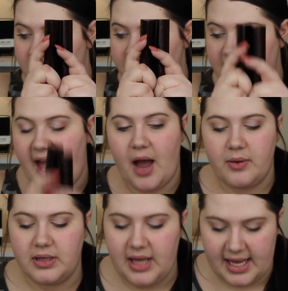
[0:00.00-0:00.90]
of the
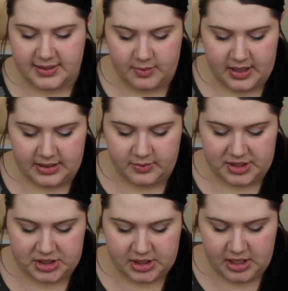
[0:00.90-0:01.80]
Hourglass ones,
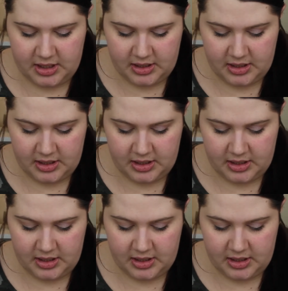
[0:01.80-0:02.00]
which